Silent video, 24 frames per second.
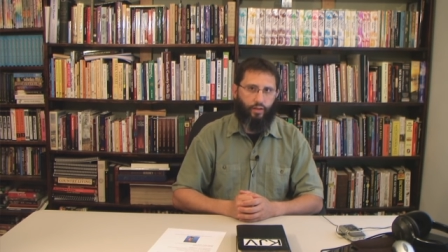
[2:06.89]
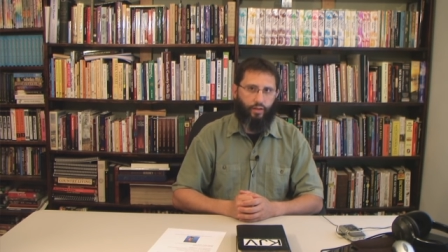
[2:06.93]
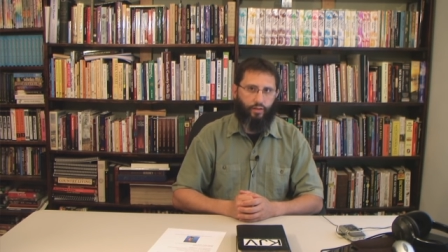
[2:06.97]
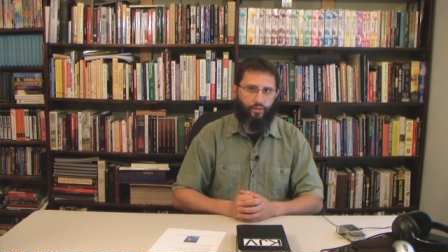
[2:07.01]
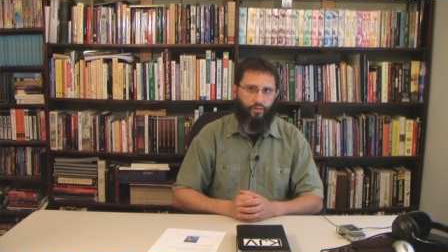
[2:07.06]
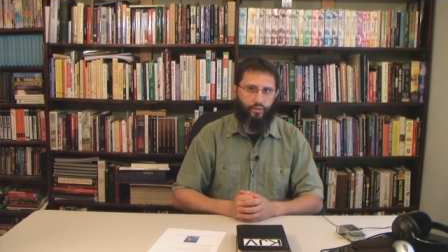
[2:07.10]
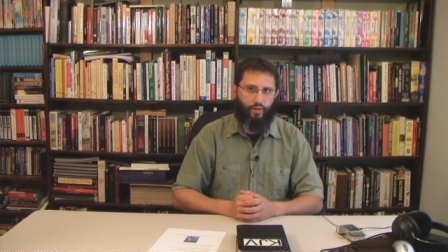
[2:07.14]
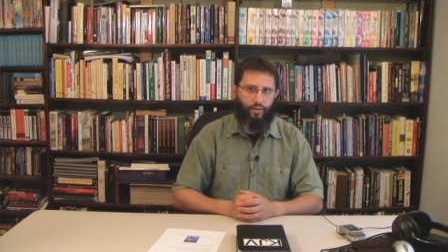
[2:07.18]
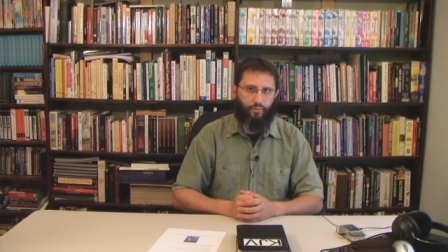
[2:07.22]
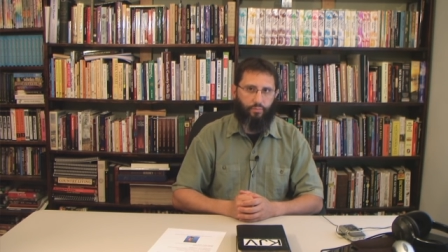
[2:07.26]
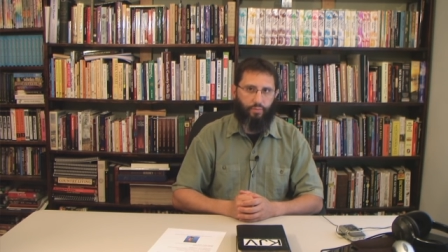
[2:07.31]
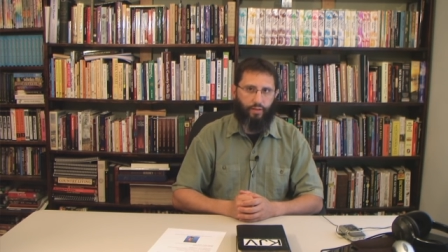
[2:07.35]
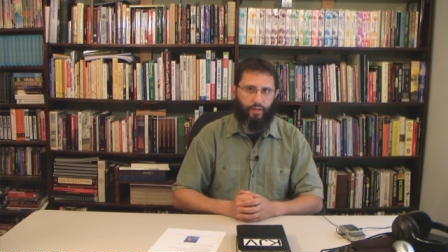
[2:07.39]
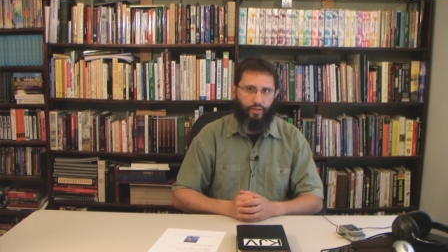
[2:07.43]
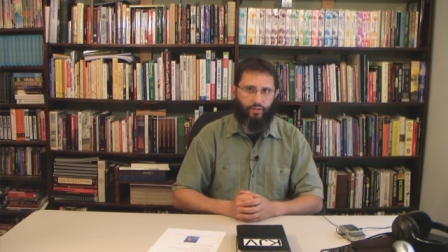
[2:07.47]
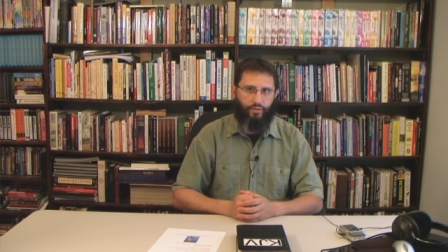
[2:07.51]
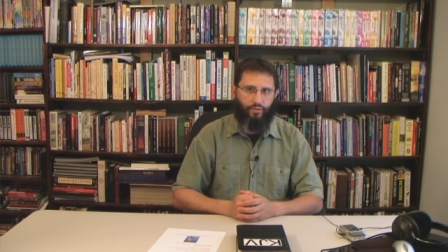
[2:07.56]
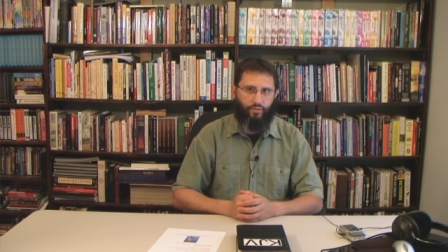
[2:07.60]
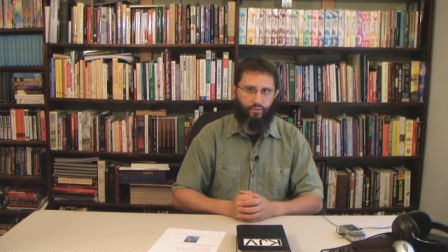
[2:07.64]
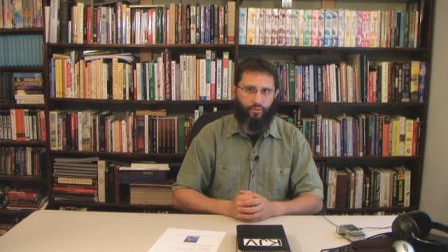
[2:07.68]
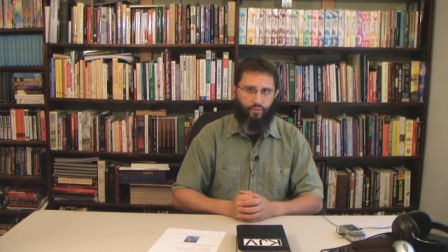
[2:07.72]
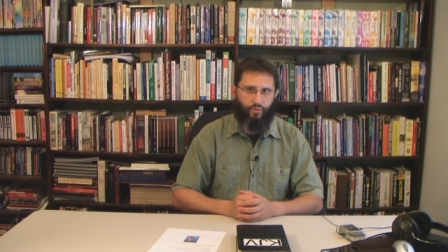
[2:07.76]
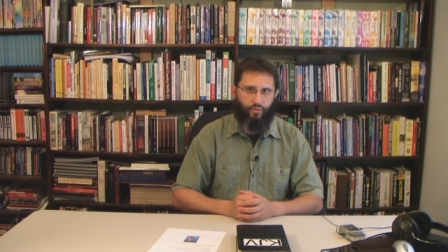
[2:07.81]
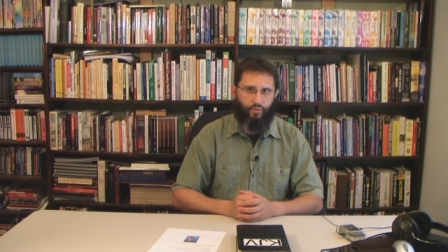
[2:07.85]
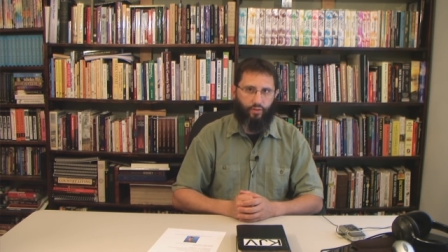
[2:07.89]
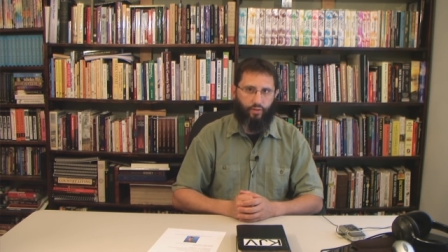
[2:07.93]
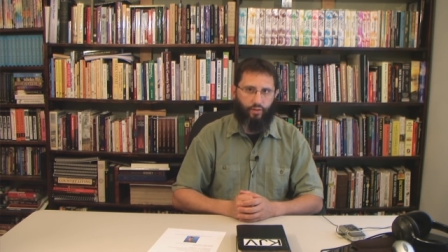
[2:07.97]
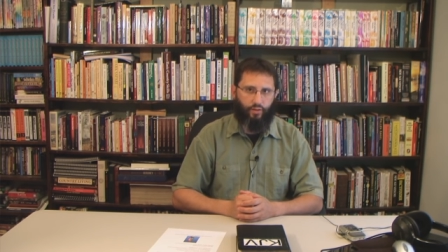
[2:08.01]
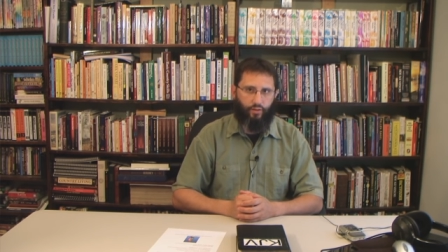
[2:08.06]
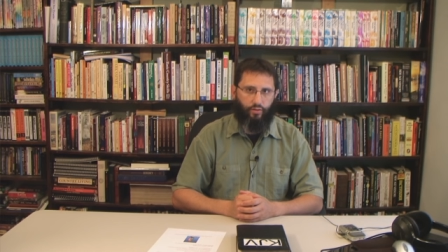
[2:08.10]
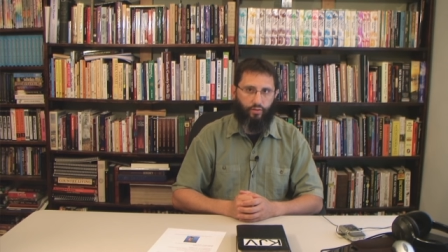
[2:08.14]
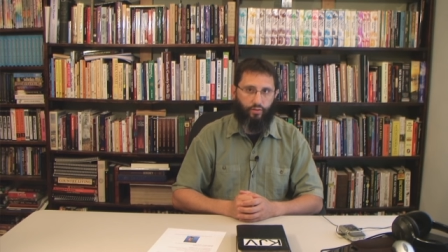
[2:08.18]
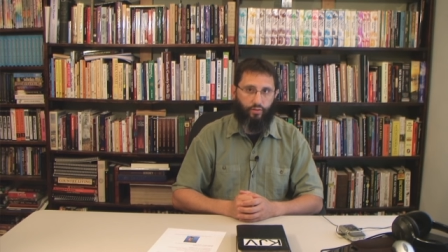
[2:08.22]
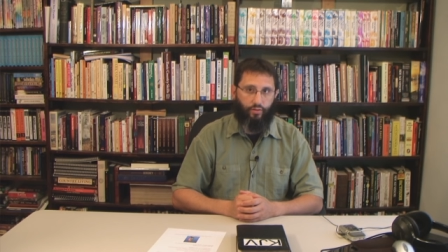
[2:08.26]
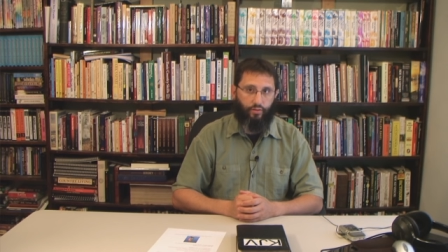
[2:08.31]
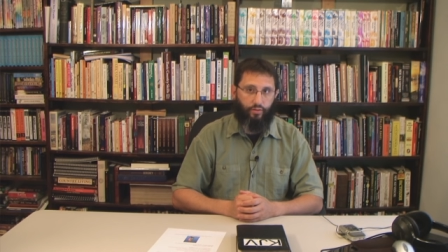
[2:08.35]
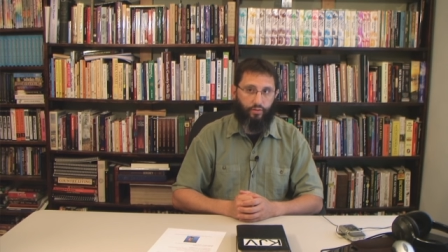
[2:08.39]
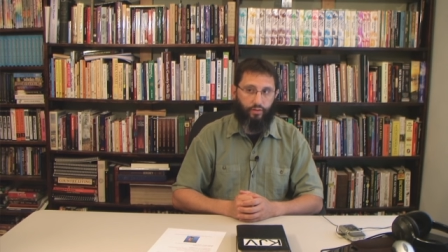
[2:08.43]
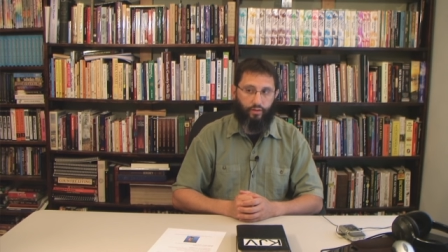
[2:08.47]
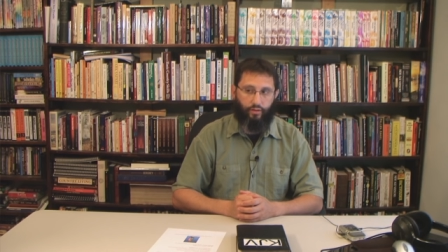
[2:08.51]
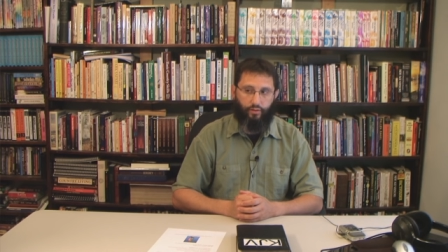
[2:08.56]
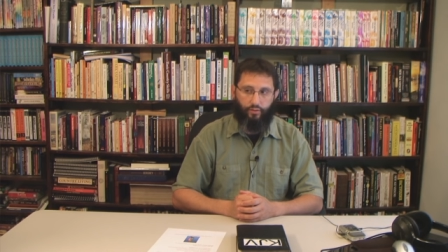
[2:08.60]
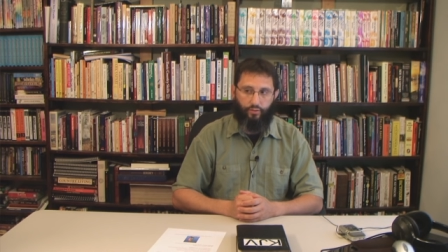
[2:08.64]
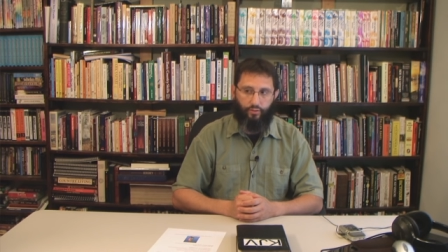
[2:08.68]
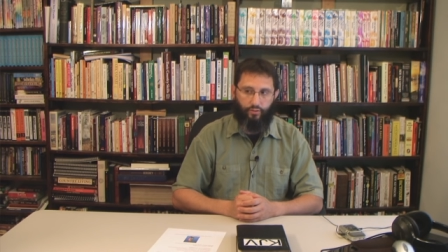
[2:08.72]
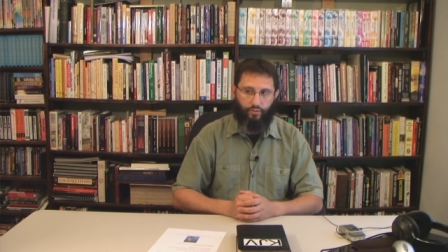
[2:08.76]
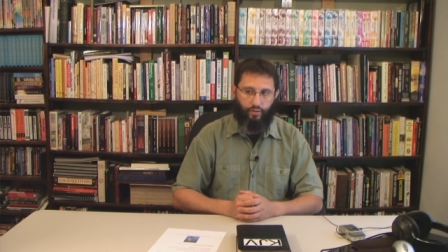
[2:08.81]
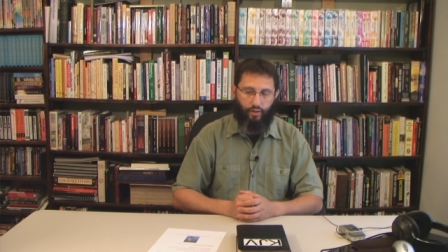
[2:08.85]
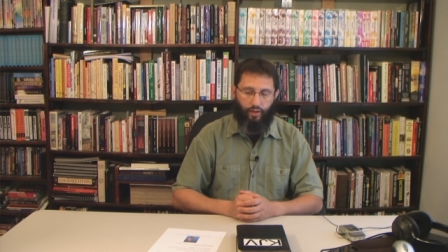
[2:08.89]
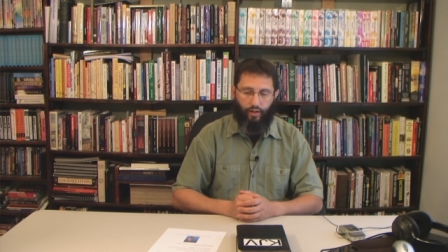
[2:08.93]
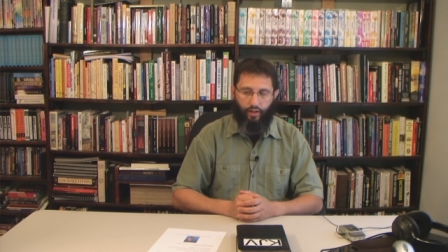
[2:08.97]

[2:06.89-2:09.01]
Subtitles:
It's not based on, look, there's